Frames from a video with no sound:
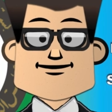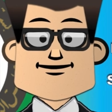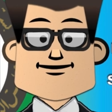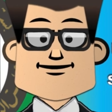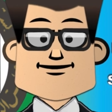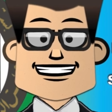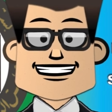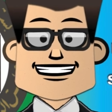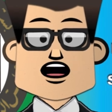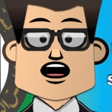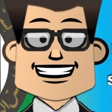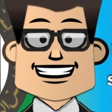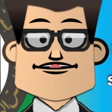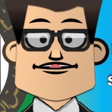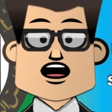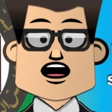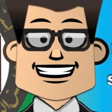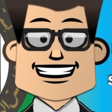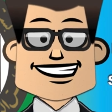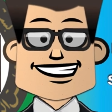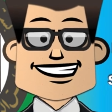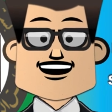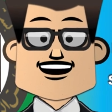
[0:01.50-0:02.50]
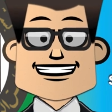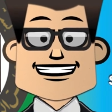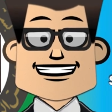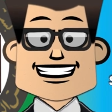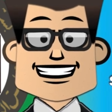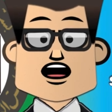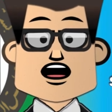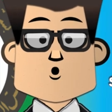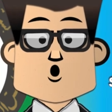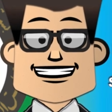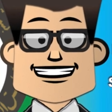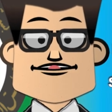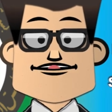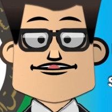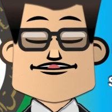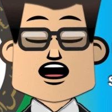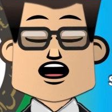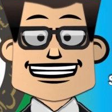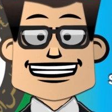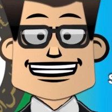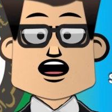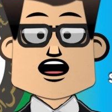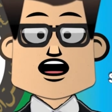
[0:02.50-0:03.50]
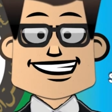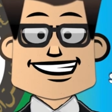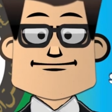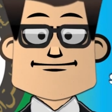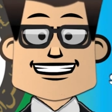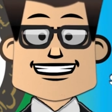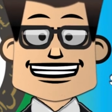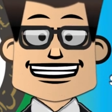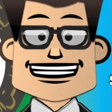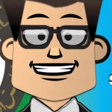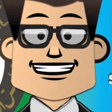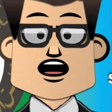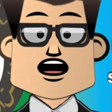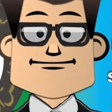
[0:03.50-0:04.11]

The, the Cooperation Council for the Arab States